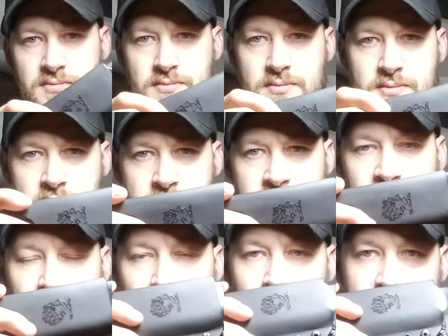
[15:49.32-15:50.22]

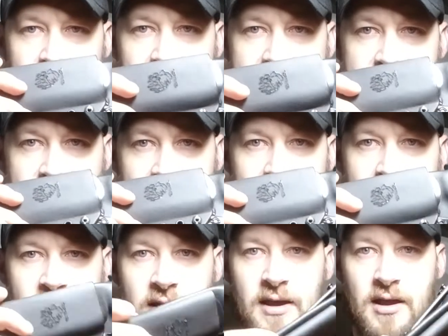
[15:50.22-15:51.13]
spiel with this knife,
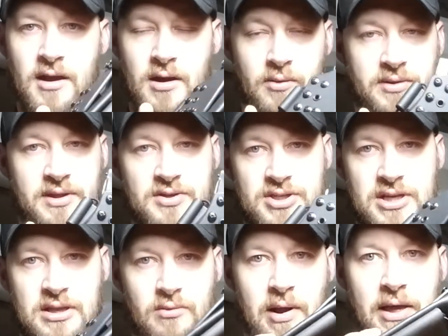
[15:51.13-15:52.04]
or with this
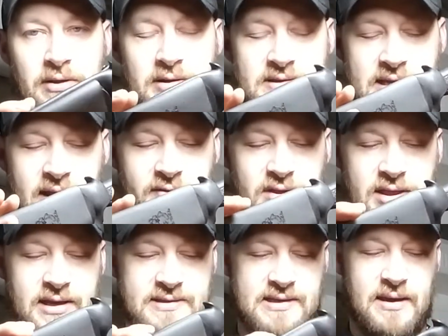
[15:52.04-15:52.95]
sheath rather.
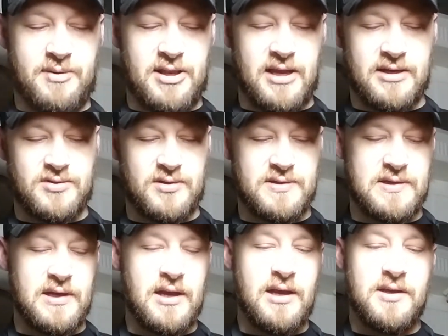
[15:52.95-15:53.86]
Everything is ambidextrous.
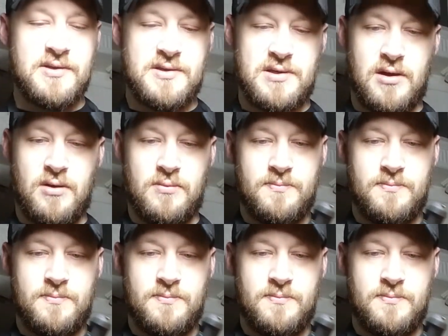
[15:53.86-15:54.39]
So